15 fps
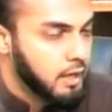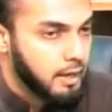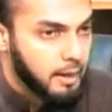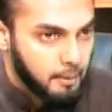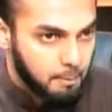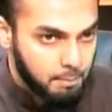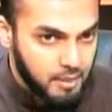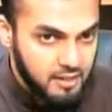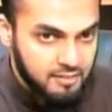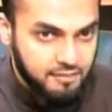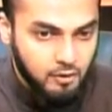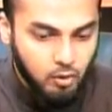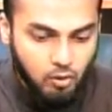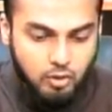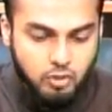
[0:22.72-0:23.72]
Before
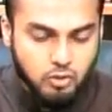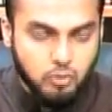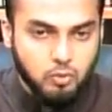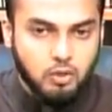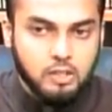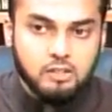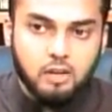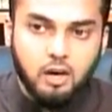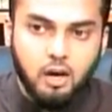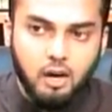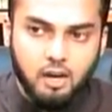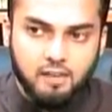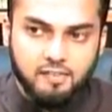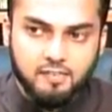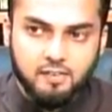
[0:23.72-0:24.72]
Surat Qaf,
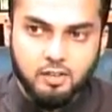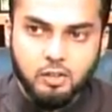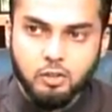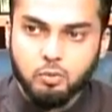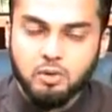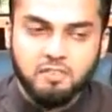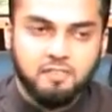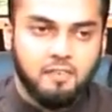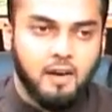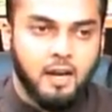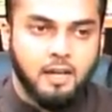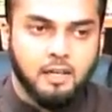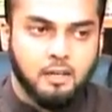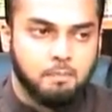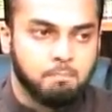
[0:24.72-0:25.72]
you would find that
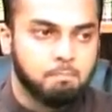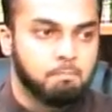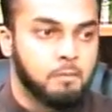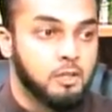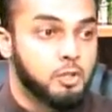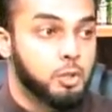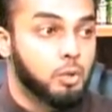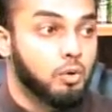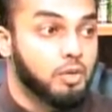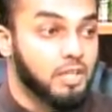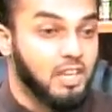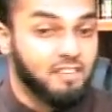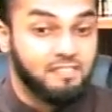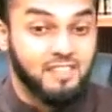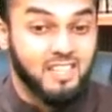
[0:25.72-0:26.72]
majority, if
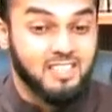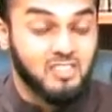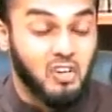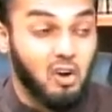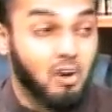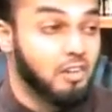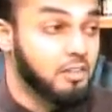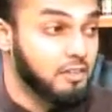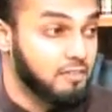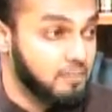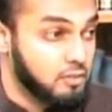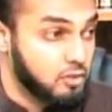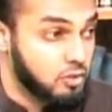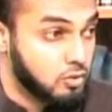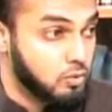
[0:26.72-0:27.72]
not all of the
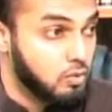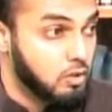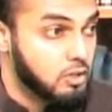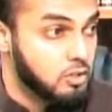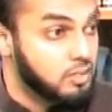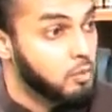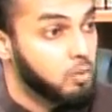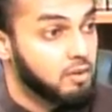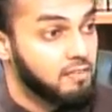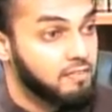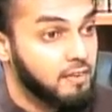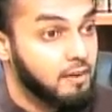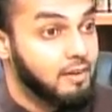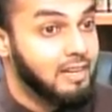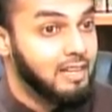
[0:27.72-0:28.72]
surahs, they were very
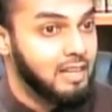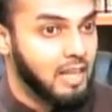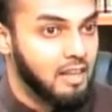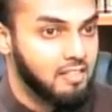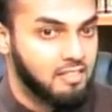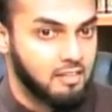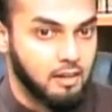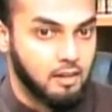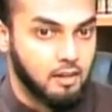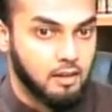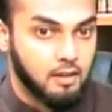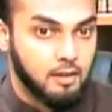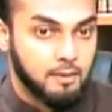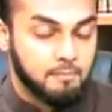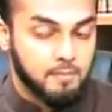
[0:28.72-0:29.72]
lengthy.
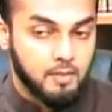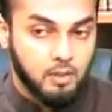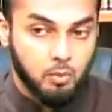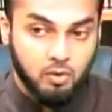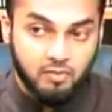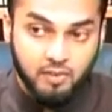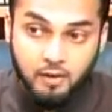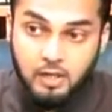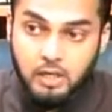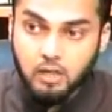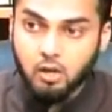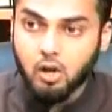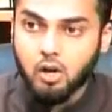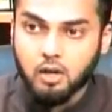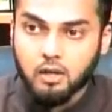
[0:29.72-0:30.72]
They were very
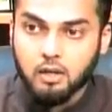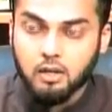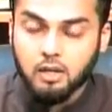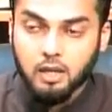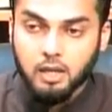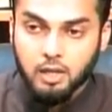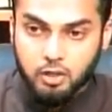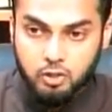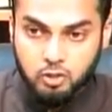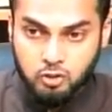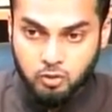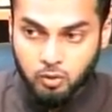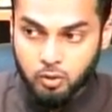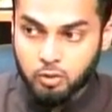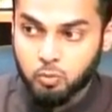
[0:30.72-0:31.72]
long. So
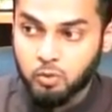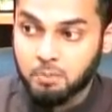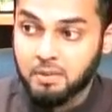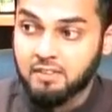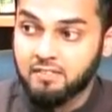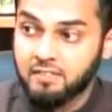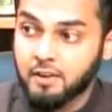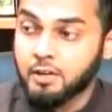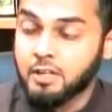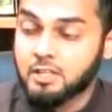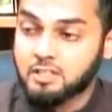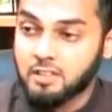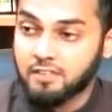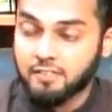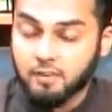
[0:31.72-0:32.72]
it would be very
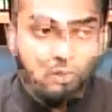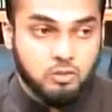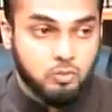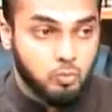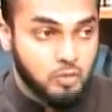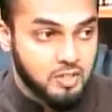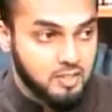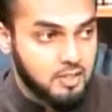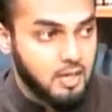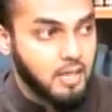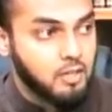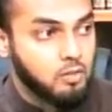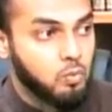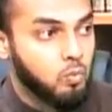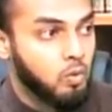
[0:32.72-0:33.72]
difficult to recite
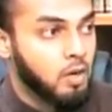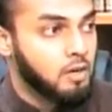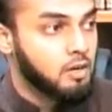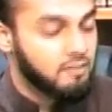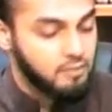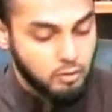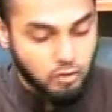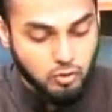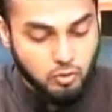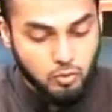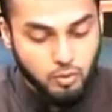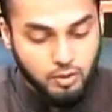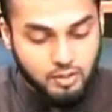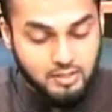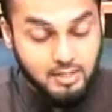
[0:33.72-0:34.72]
one of the surahs
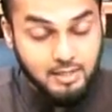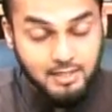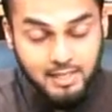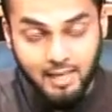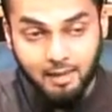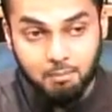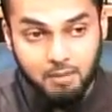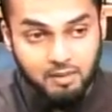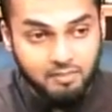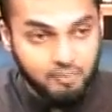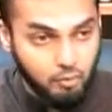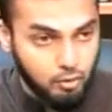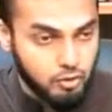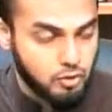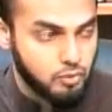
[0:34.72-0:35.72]
that came before
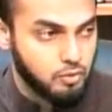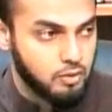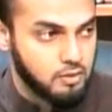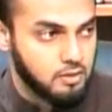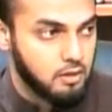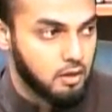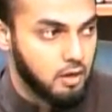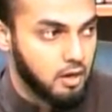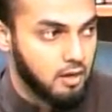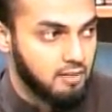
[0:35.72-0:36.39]
Surat Al-Qaf.